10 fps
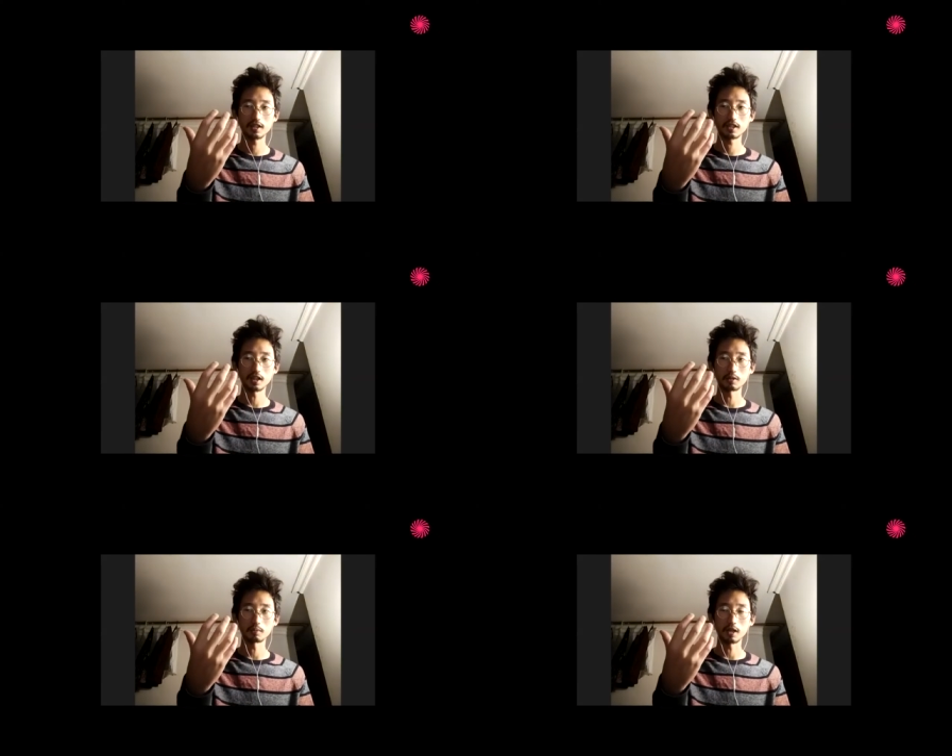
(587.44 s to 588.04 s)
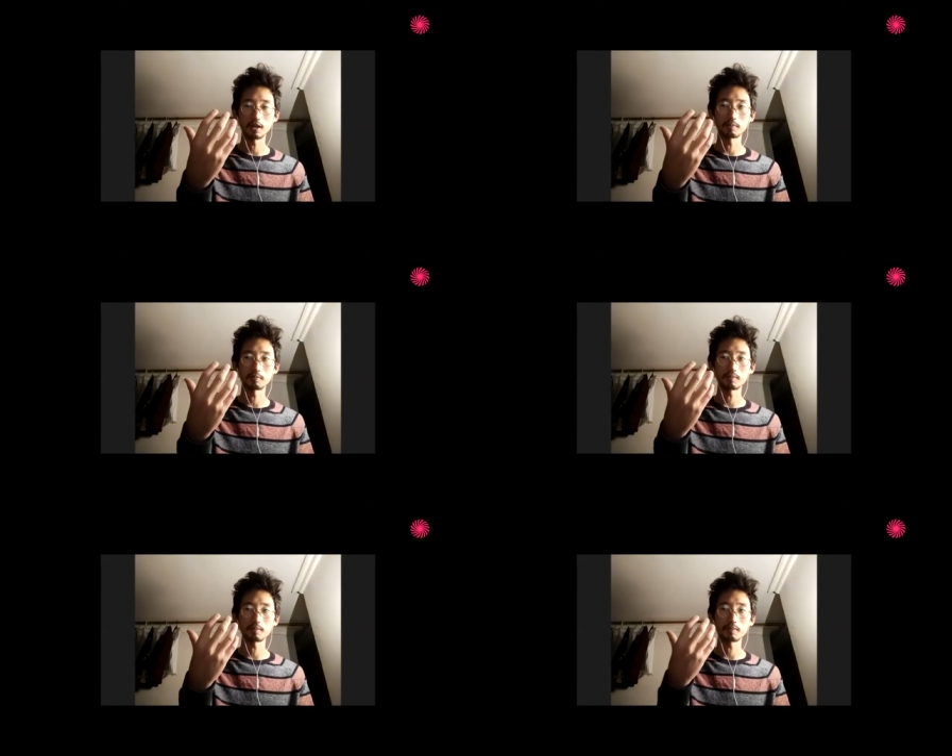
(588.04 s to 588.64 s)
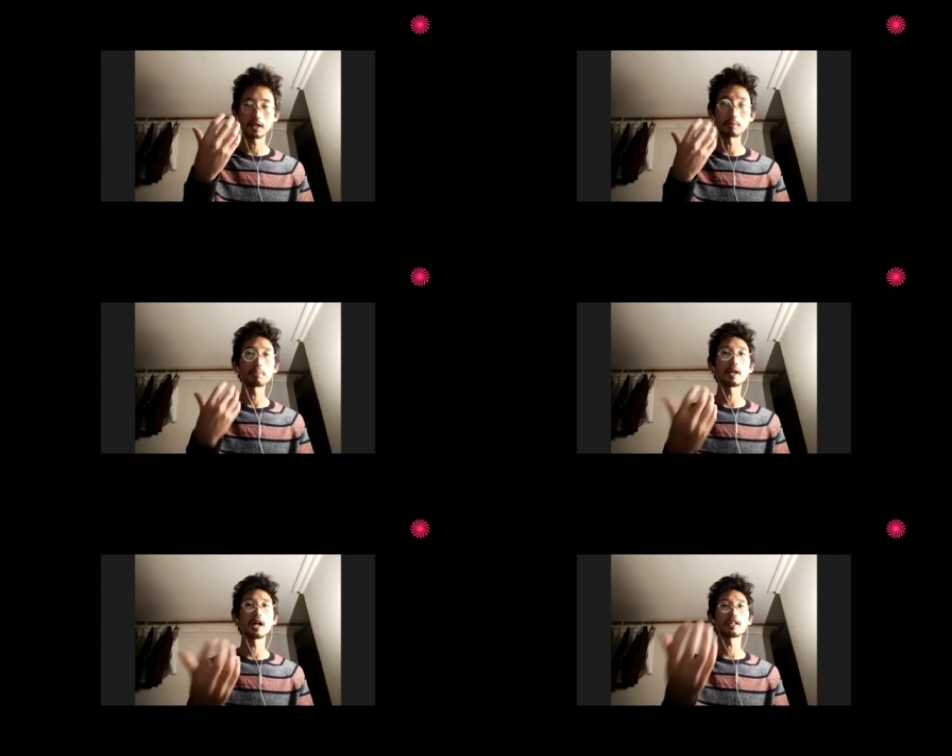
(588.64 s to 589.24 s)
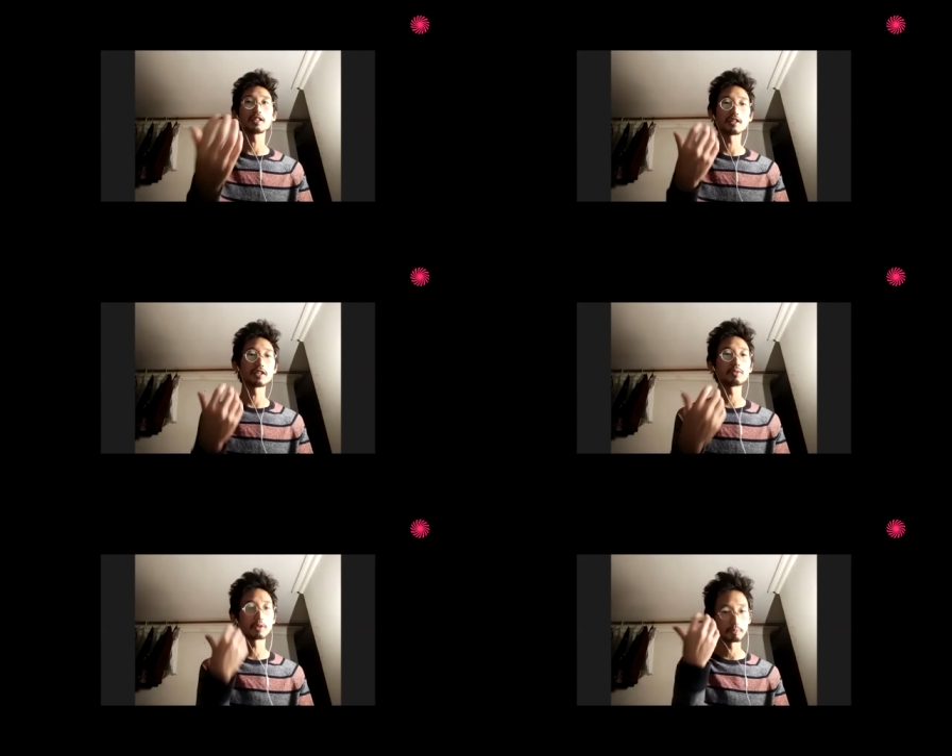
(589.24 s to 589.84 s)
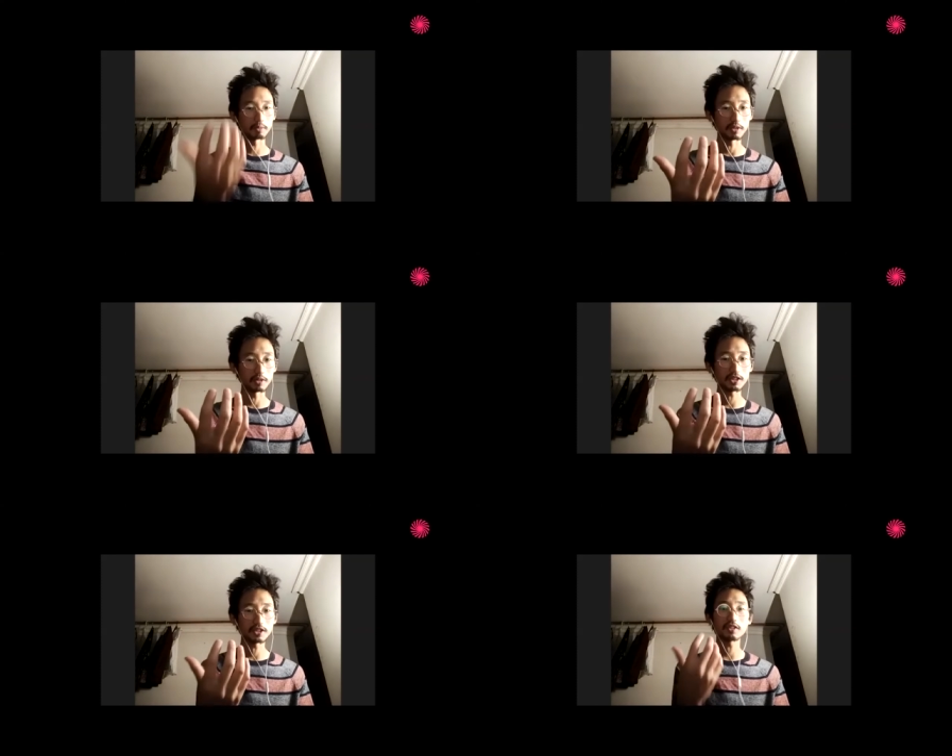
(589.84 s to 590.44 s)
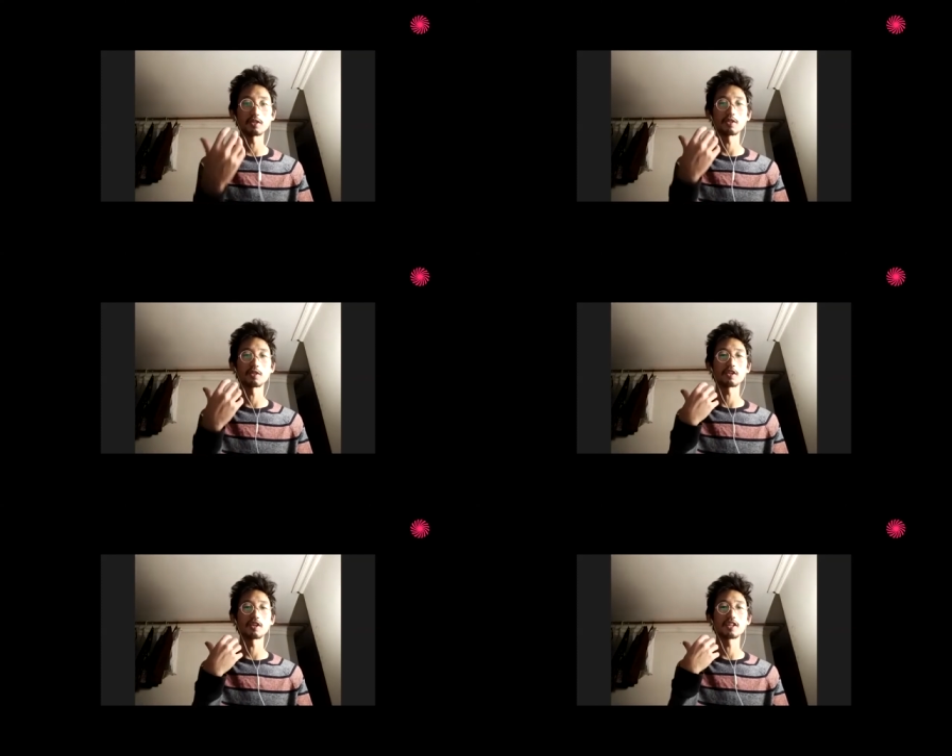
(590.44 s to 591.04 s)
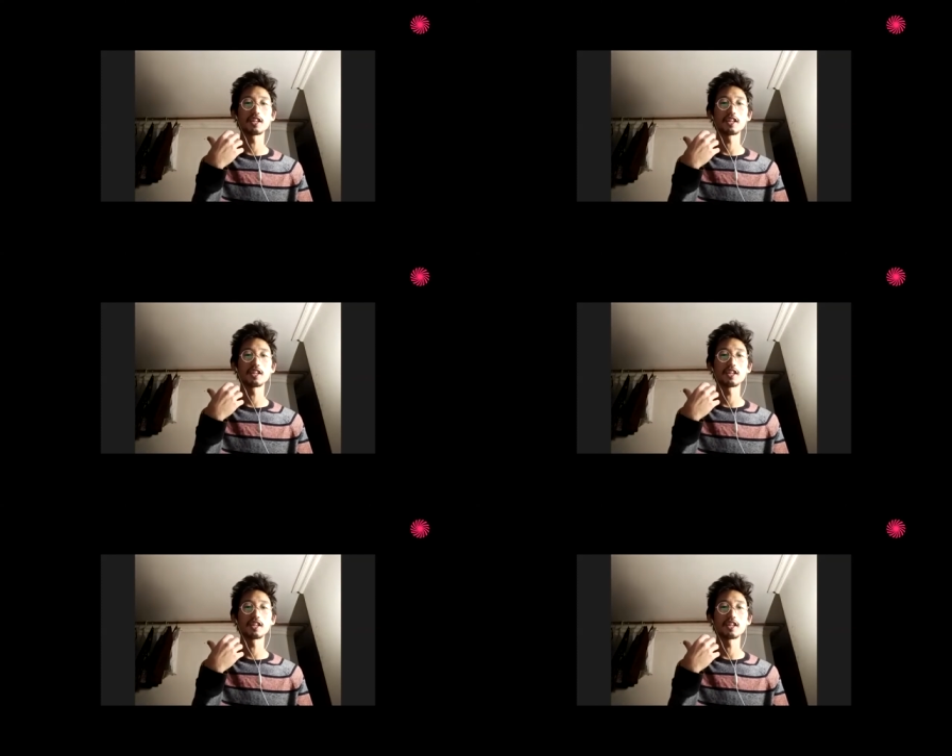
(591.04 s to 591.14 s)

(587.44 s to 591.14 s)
kind of um, implying the need for permission or,